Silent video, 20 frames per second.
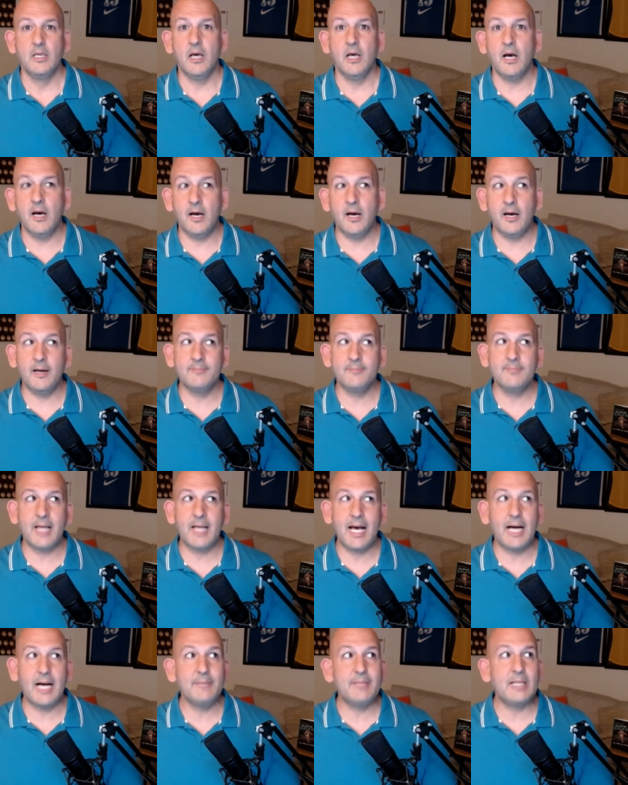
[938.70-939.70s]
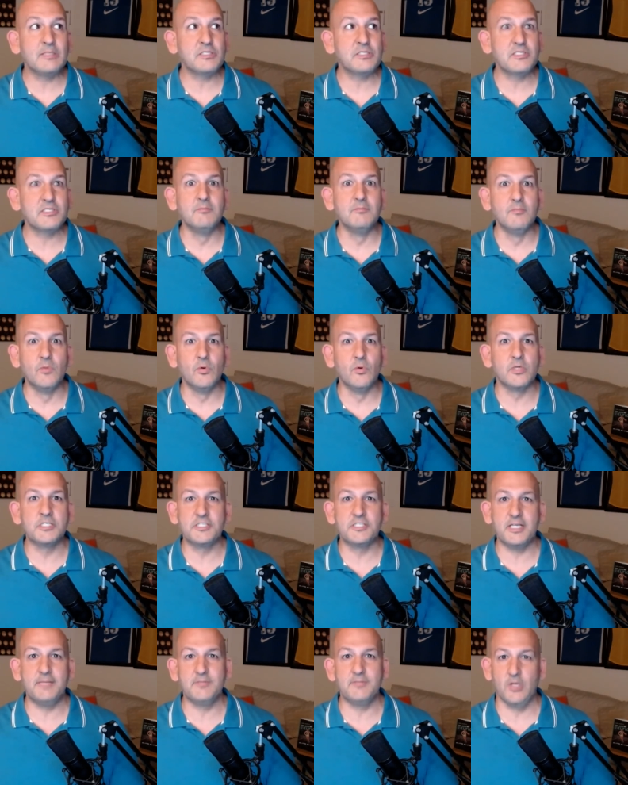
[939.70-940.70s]
Uh, how about some more
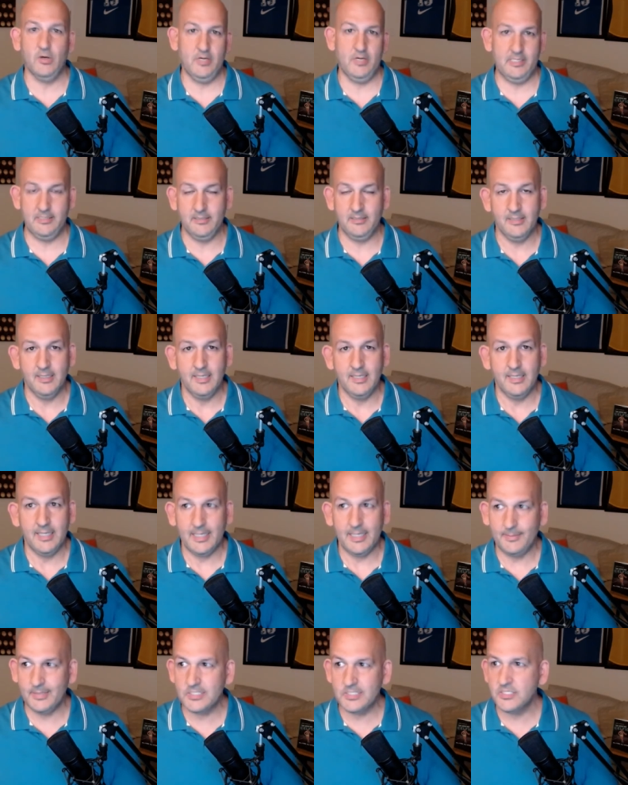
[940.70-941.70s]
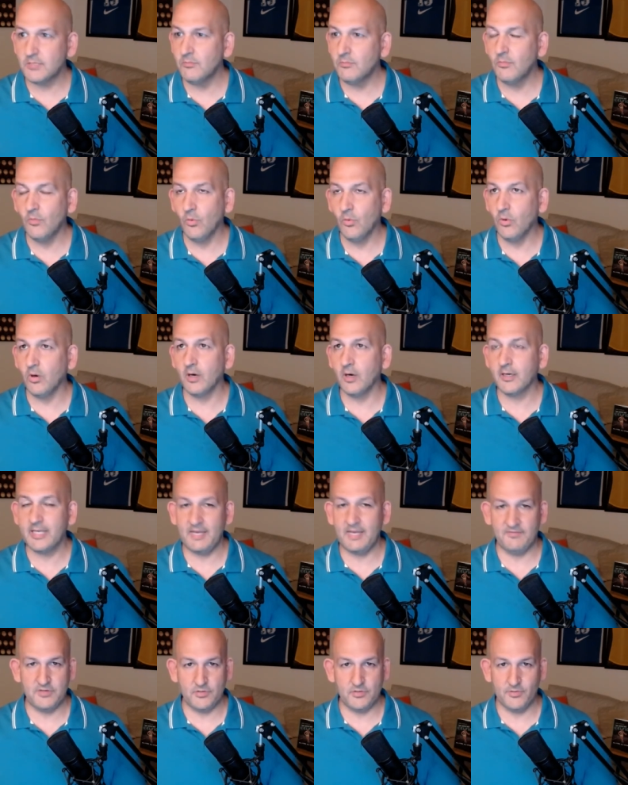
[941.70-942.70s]
James Harden? How about some more
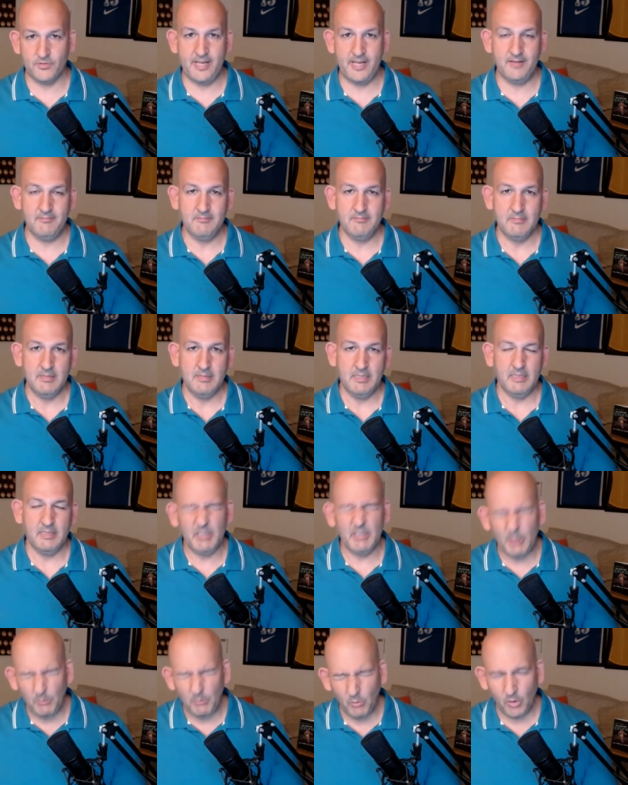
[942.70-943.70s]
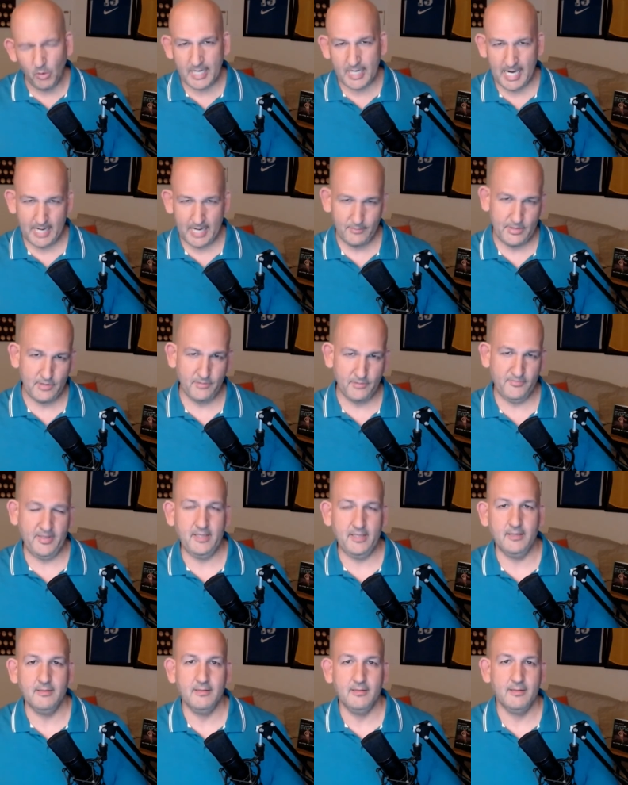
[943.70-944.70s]
Kevin Durant? A little more Kyrie
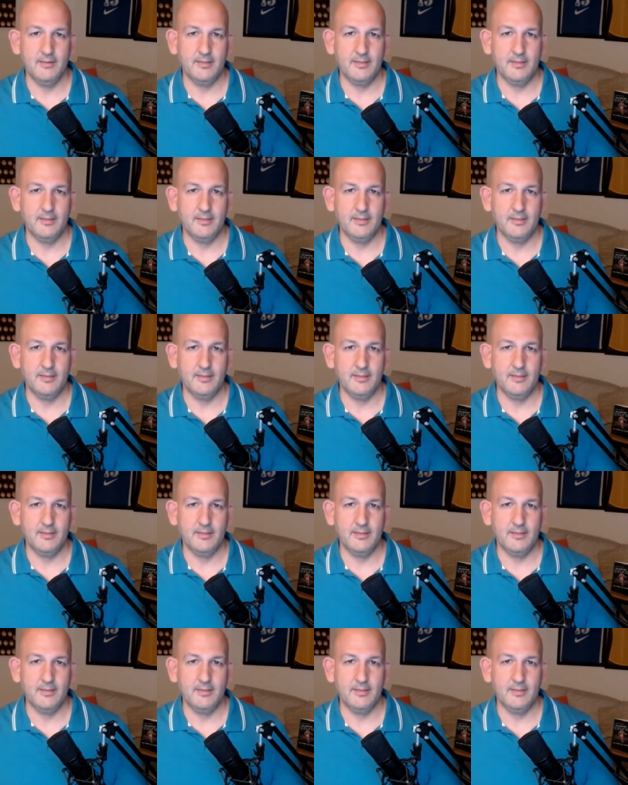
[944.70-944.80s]
Irving?